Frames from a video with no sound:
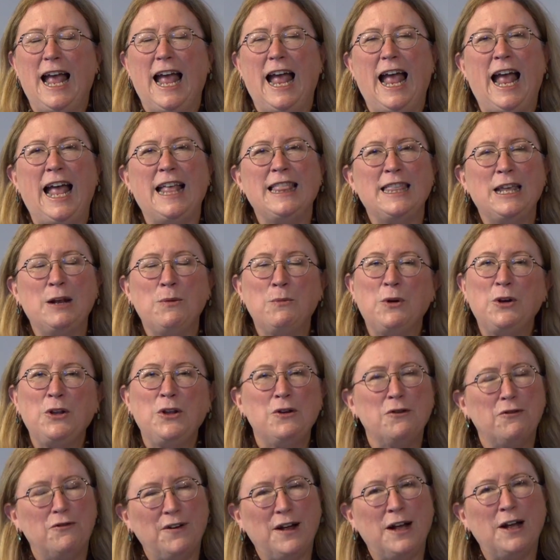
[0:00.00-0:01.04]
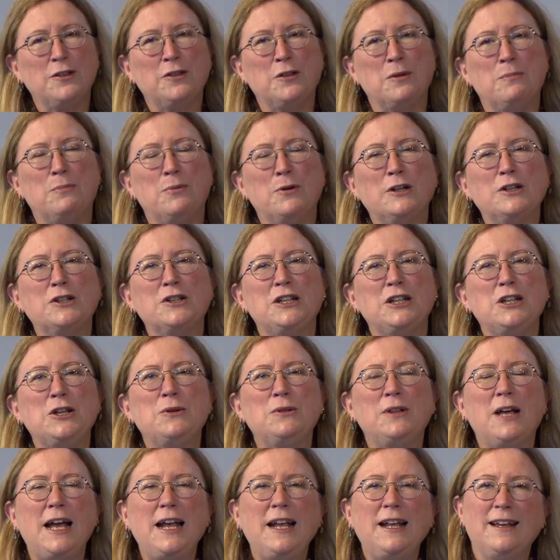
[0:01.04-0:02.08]
And then when you found the books that you
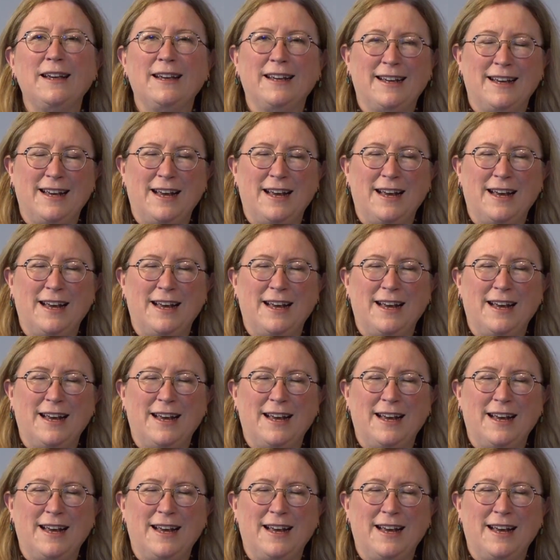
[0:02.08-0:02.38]
like,